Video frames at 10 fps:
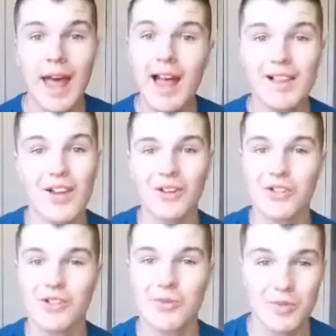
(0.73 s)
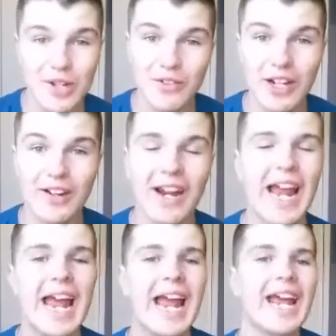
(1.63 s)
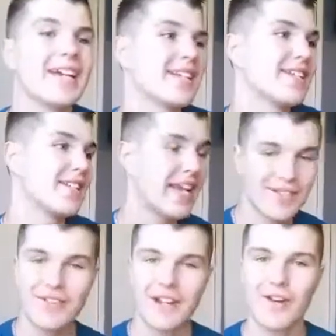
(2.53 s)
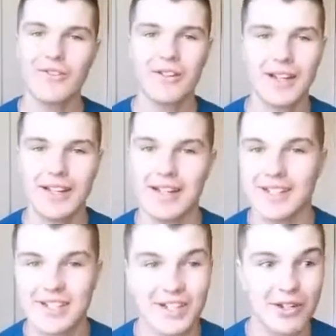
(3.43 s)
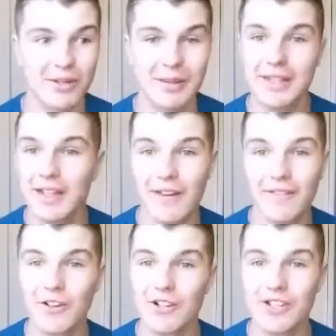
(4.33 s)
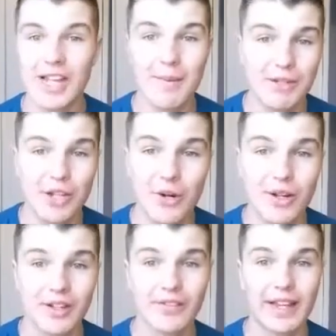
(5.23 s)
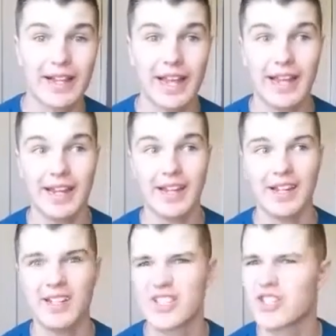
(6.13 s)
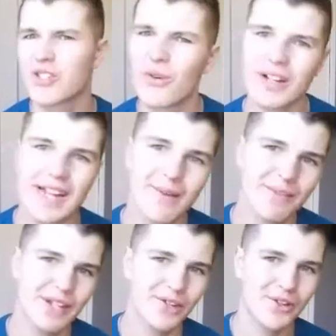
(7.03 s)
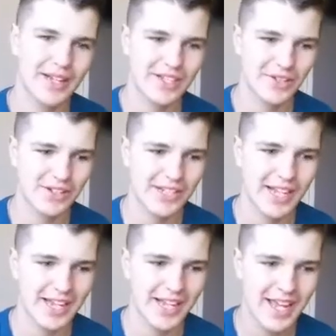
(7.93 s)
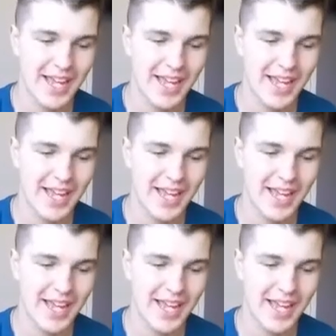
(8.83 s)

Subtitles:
Hello YouTube, Shivel here, and in today's video, it's going to be a first episode of like a story time video, I guess you could say.